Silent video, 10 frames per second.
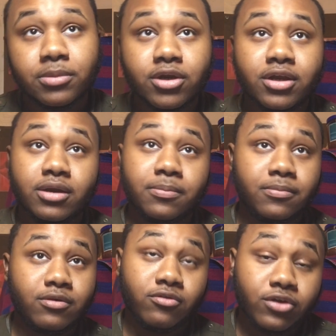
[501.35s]
and the
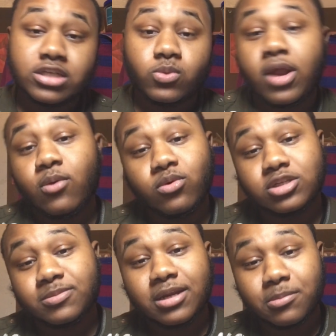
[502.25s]
reason why I wouldn't spend
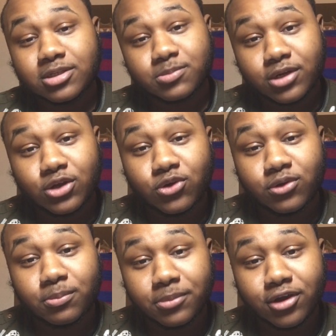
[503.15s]
that much money on a
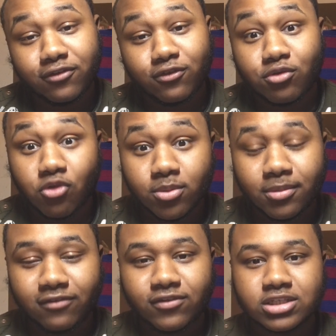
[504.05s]
mirror for grooming my
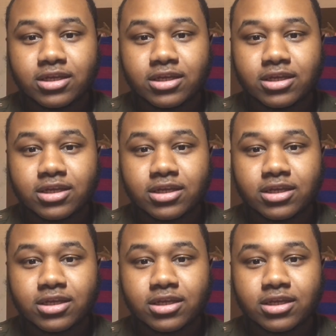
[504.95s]
fish